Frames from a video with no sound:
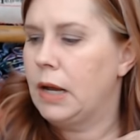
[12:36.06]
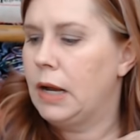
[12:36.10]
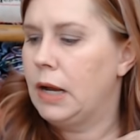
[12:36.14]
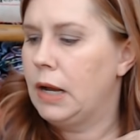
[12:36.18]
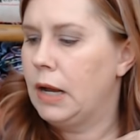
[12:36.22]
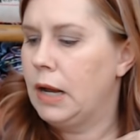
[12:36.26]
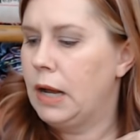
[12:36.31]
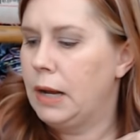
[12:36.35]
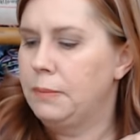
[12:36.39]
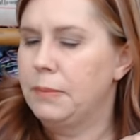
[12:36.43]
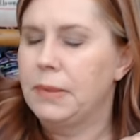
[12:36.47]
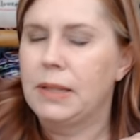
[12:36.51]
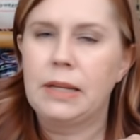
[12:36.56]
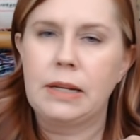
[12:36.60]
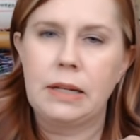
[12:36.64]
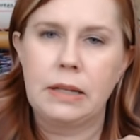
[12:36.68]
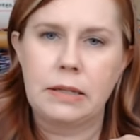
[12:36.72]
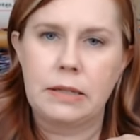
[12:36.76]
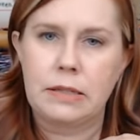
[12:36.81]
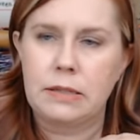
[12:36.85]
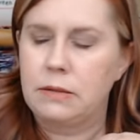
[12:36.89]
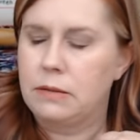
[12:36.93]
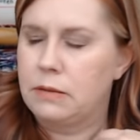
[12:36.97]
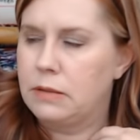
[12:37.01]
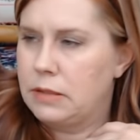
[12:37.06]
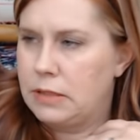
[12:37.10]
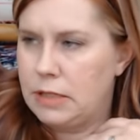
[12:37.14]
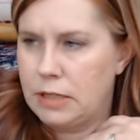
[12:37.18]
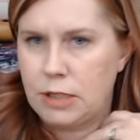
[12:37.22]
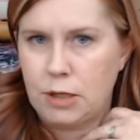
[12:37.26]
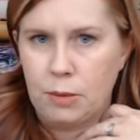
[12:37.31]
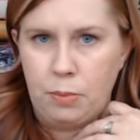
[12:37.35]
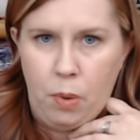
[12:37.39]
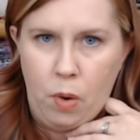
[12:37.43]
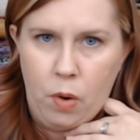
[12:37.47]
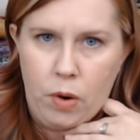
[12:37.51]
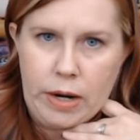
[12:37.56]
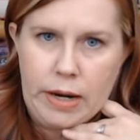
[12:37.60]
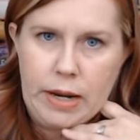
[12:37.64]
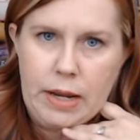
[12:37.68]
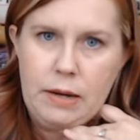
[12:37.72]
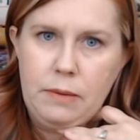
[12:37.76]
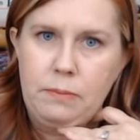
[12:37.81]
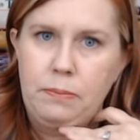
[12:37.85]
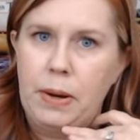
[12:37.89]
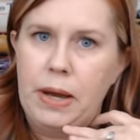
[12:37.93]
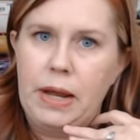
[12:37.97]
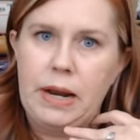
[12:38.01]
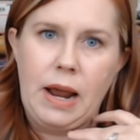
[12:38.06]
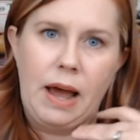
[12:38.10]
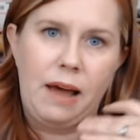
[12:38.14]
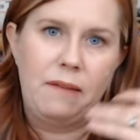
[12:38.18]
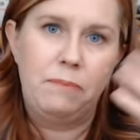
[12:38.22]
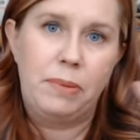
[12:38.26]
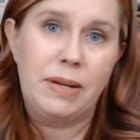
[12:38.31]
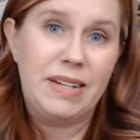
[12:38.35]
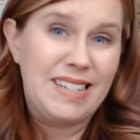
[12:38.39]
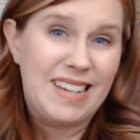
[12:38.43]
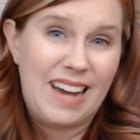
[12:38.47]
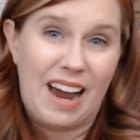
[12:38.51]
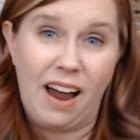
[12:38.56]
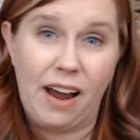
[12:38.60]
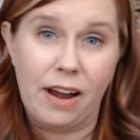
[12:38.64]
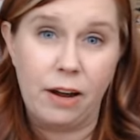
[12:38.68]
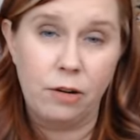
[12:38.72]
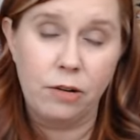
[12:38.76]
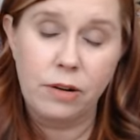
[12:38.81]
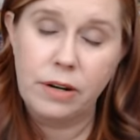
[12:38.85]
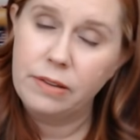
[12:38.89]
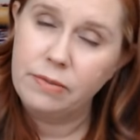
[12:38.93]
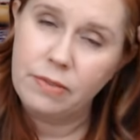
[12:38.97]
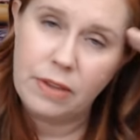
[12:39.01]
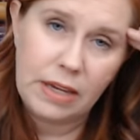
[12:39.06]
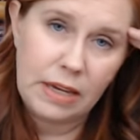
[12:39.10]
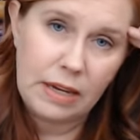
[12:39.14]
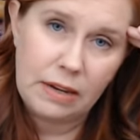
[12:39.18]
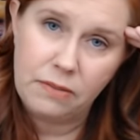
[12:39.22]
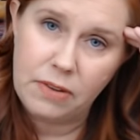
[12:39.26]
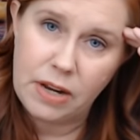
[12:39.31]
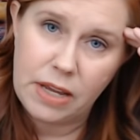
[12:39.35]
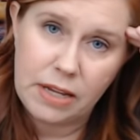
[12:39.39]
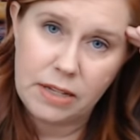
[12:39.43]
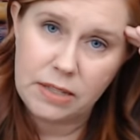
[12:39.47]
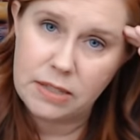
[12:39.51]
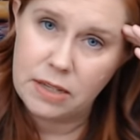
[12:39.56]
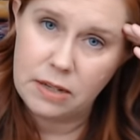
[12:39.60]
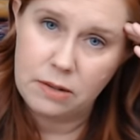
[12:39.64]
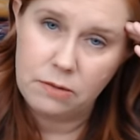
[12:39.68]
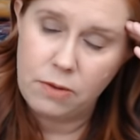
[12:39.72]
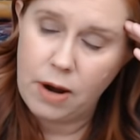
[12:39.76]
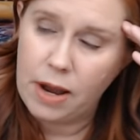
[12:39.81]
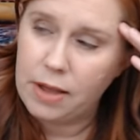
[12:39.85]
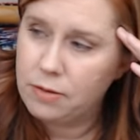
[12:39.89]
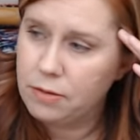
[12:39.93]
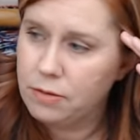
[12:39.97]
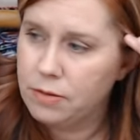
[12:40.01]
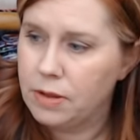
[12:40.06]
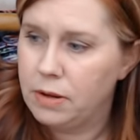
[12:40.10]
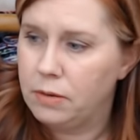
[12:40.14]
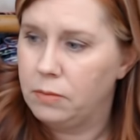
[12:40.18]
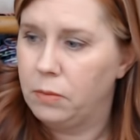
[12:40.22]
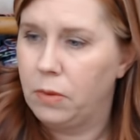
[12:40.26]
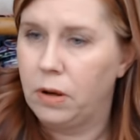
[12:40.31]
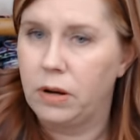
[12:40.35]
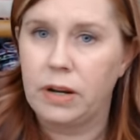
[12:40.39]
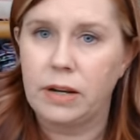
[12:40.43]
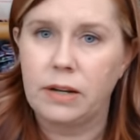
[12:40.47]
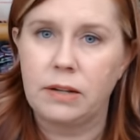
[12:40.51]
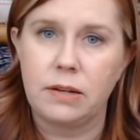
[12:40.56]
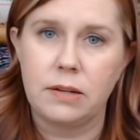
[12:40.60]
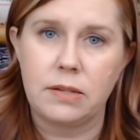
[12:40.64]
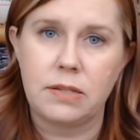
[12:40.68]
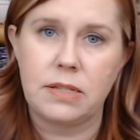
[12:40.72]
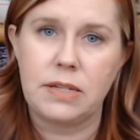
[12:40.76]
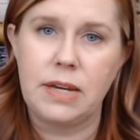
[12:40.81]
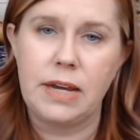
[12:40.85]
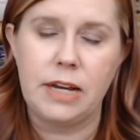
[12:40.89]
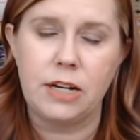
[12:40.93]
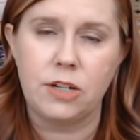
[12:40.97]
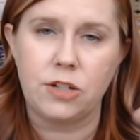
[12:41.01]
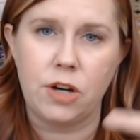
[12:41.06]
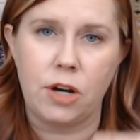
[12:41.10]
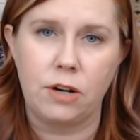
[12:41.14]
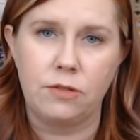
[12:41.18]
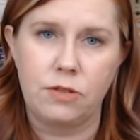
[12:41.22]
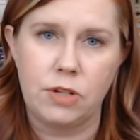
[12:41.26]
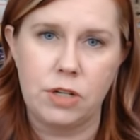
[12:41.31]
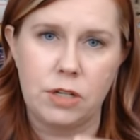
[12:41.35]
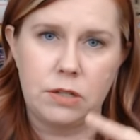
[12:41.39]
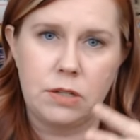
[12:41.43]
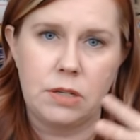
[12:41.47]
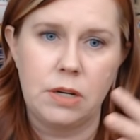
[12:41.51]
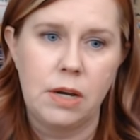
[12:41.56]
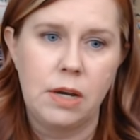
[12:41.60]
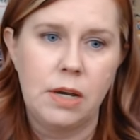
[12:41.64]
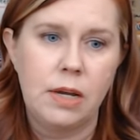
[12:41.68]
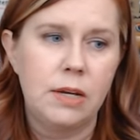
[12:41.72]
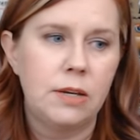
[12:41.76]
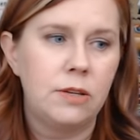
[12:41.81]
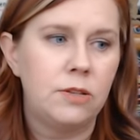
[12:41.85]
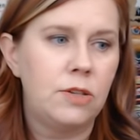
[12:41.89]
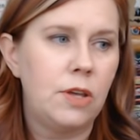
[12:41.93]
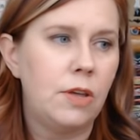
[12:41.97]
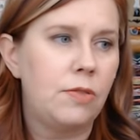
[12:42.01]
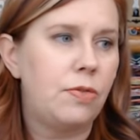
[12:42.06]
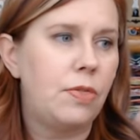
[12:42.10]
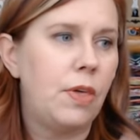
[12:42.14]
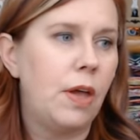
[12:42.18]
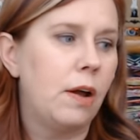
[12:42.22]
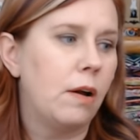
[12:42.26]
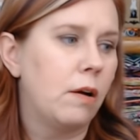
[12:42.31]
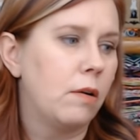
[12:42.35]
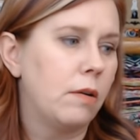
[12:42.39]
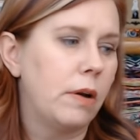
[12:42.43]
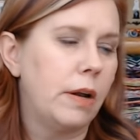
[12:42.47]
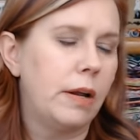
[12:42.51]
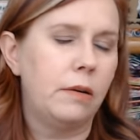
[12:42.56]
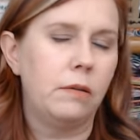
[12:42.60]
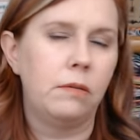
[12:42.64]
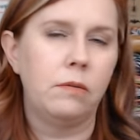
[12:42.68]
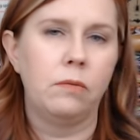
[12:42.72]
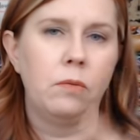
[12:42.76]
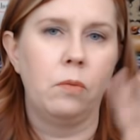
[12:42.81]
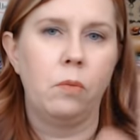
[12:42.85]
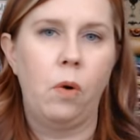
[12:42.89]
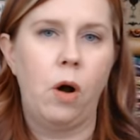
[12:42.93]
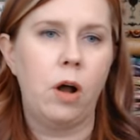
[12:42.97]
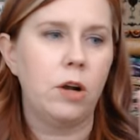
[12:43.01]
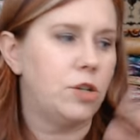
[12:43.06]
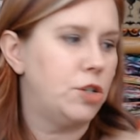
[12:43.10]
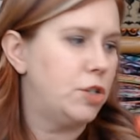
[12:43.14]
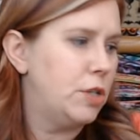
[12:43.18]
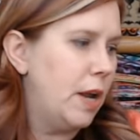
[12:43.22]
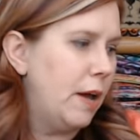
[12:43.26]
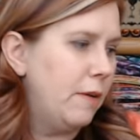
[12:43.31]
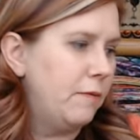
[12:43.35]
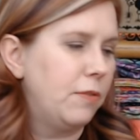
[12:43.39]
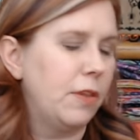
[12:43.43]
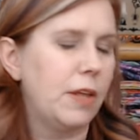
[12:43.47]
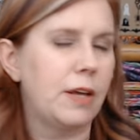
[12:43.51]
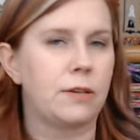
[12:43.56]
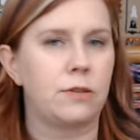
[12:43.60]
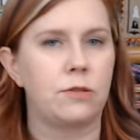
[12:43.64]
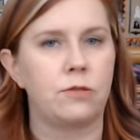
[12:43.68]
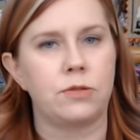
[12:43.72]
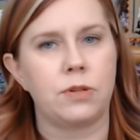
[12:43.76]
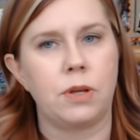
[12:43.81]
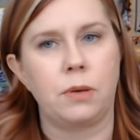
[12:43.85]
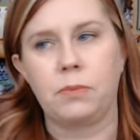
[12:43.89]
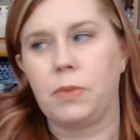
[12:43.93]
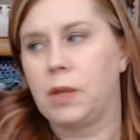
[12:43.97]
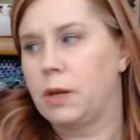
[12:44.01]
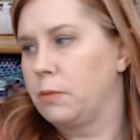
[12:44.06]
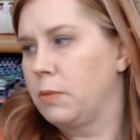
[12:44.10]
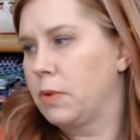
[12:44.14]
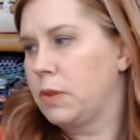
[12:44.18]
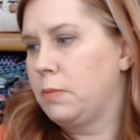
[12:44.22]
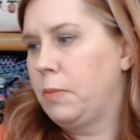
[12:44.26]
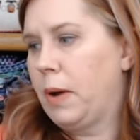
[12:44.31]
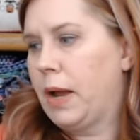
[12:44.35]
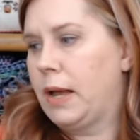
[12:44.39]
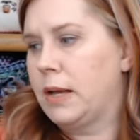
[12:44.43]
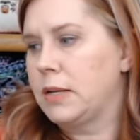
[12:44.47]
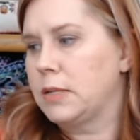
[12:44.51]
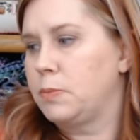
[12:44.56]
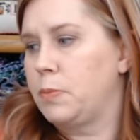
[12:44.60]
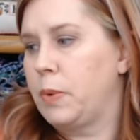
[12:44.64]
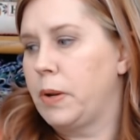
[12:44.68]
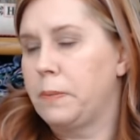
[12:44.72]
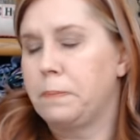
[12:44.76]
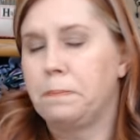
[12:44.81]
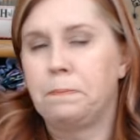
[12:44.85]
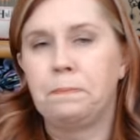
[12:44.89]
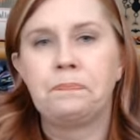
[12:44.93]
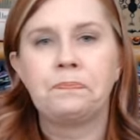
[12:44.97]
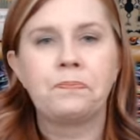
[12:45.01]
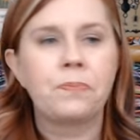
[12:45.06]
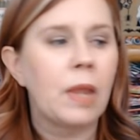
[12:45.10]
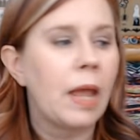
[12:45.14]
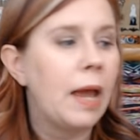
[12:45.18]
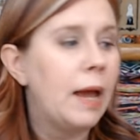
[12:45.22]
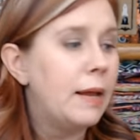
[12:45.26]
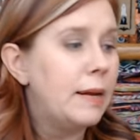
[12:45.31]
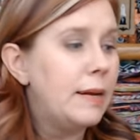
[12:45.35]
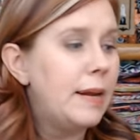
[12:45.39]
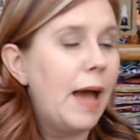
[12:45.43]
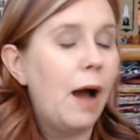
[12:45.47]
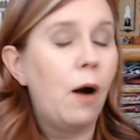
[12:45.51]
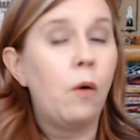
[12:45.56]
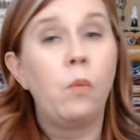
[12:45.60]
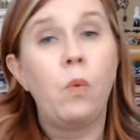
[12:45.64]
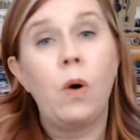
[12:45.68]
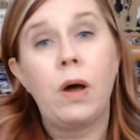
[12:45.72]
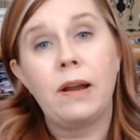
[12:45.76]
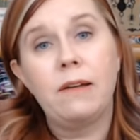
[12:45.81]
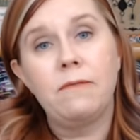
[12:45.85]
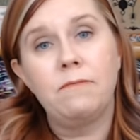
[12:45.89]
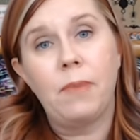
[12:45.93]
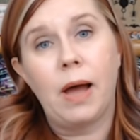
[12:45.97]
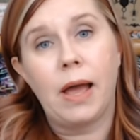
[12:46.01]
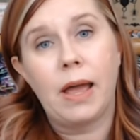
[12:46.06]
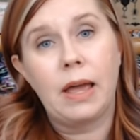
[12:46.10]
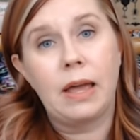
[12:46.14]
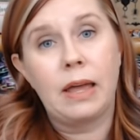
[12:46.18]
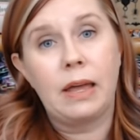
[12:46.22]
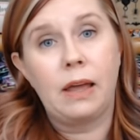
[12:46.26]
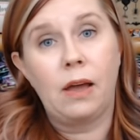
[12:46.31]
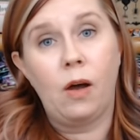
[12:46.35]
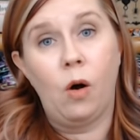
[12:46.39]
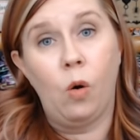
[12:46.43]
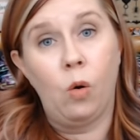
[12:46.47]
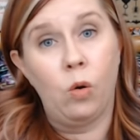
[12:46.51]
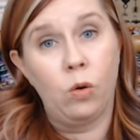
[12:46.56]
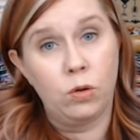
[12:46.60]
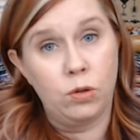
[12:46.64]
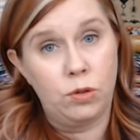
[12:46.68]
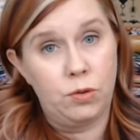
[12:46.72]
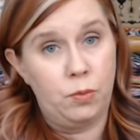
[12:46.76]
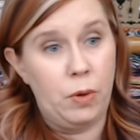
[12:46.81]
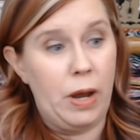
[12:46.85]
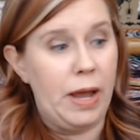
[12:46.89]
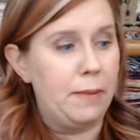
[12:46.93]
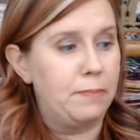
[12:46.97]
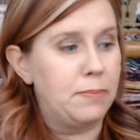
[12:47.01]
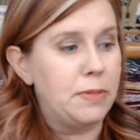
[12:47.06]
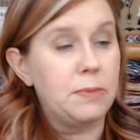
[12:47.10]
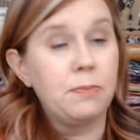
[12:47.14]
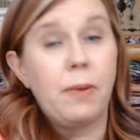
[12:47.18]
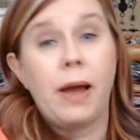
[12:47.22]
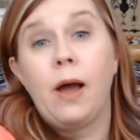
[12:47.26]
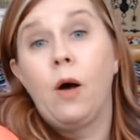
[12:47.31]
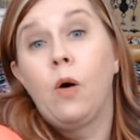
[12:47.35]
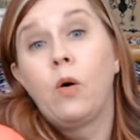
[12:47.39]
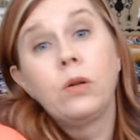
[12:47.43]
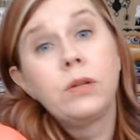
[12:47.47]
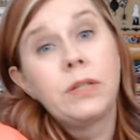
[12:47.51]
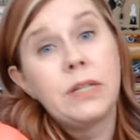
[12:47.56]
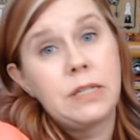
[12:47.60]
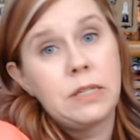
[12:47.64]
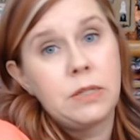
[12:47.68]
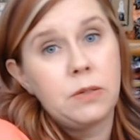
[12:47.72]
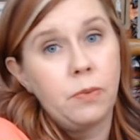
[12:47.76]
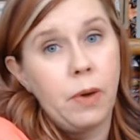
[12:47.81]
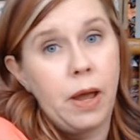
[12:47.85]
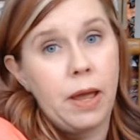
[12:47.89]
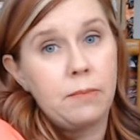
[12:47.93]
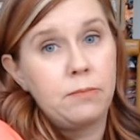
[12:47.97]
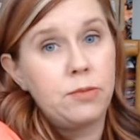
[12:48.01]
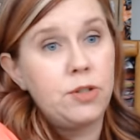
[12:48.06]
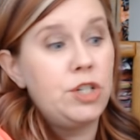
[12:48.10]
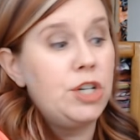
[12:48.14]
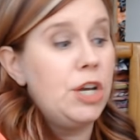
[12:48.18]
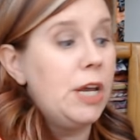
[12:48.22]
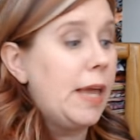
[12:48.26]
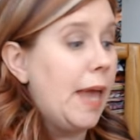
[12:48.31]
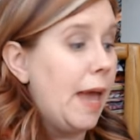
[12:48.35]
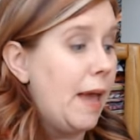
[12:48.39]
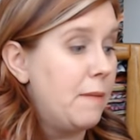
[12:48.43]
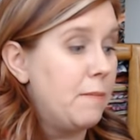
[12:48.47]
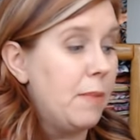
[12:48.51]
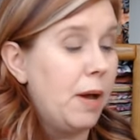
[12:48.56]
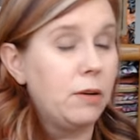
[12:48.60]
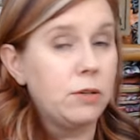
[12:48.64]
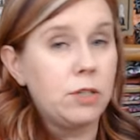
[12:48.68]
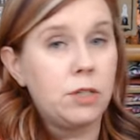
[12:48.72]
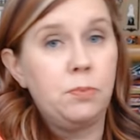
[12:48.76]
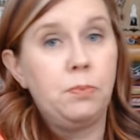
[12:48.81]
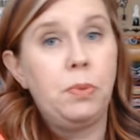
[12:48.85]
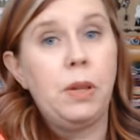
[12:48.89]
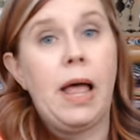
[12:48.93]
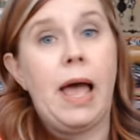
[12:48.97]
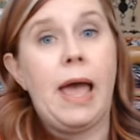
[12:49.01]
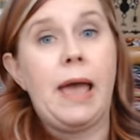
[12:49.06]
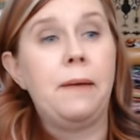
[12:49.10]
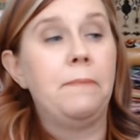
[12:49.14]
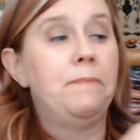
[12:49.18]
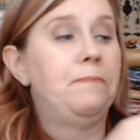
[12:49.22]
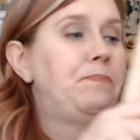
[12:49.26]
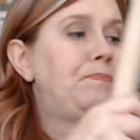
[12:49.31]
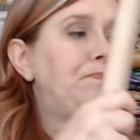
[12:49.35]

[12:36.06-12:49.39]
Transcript: I'm a little disappointed, but I've been tired in the evenings, and rather than wanting to stitch, I just sit there and watch Netflix or something with my husband. Now, one of my old whips, my oldest whip, she came out to play.